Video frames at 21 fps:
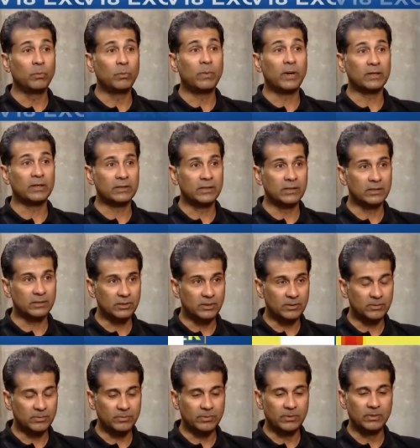
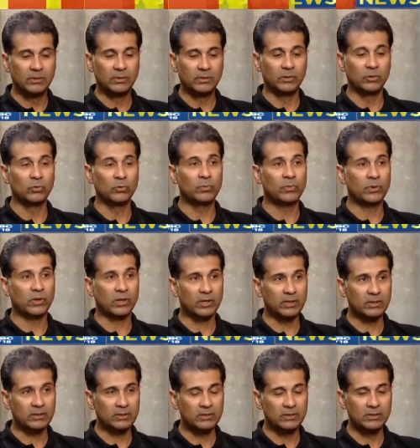partnership, new
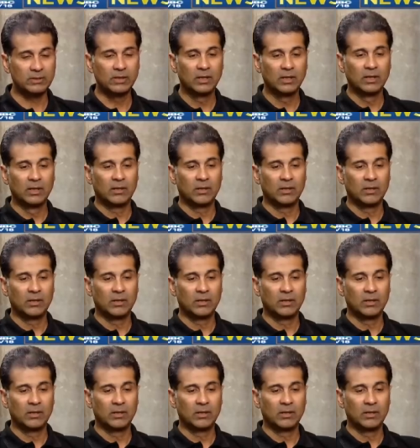products,